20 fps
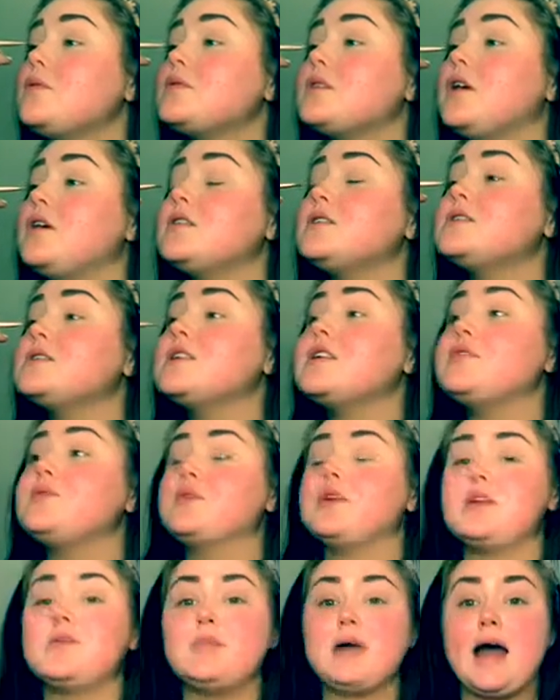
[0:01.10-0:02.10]
honestly
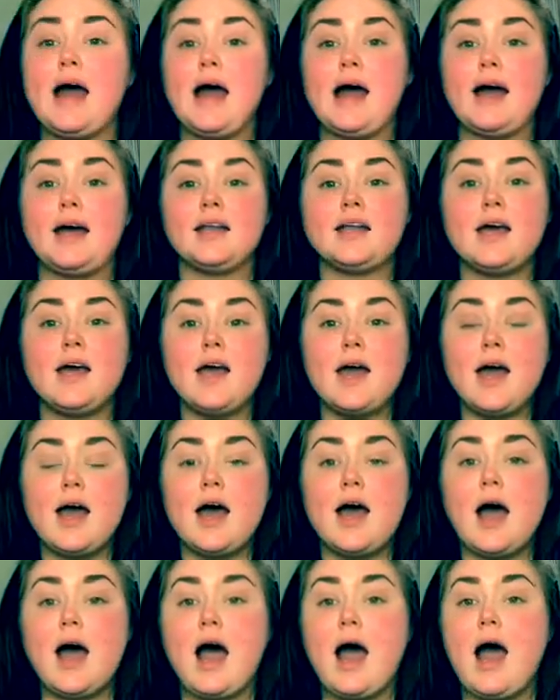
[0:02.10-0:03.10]
really bad.
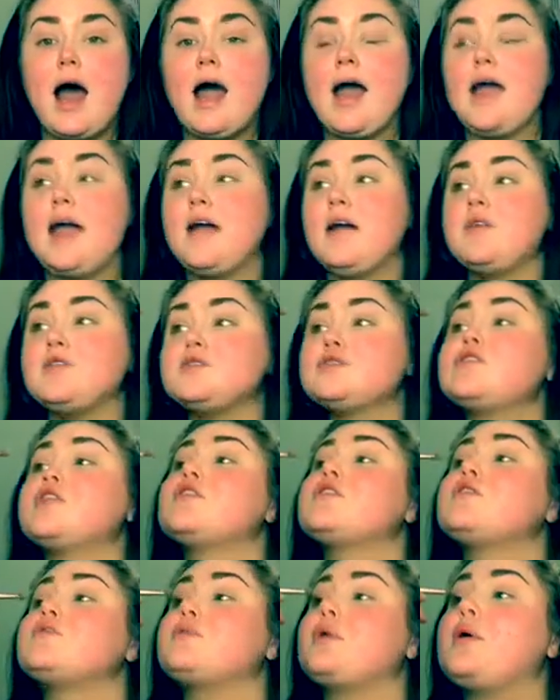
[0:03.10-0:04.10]
I
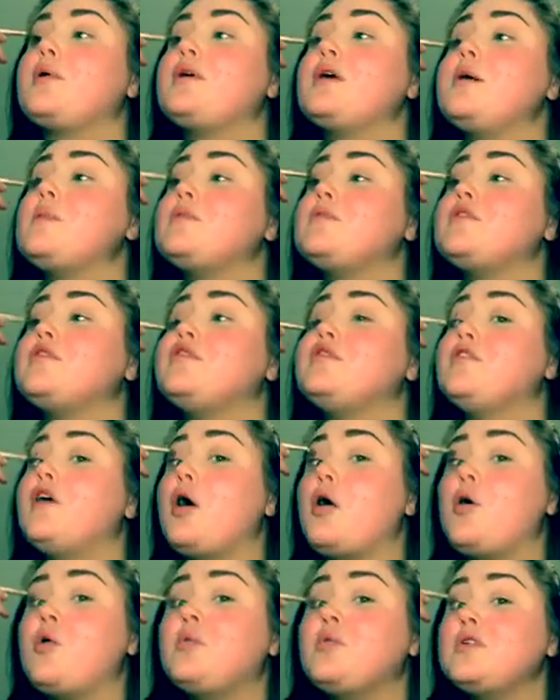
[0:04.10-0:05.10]
started throwing up
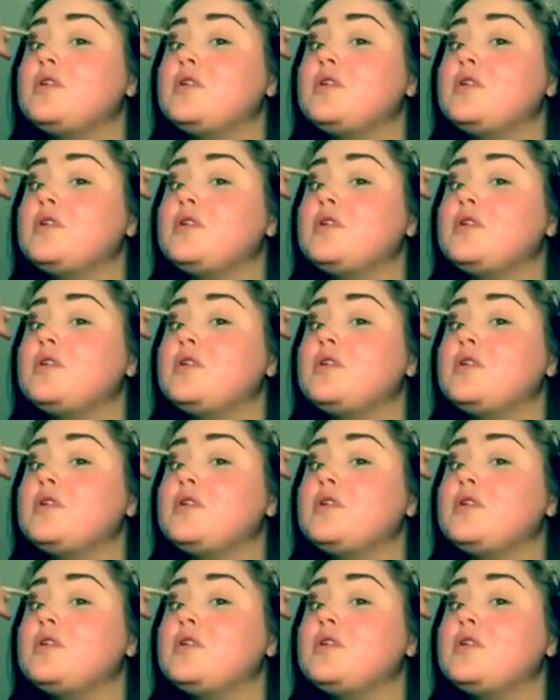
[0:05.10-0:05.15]
foam.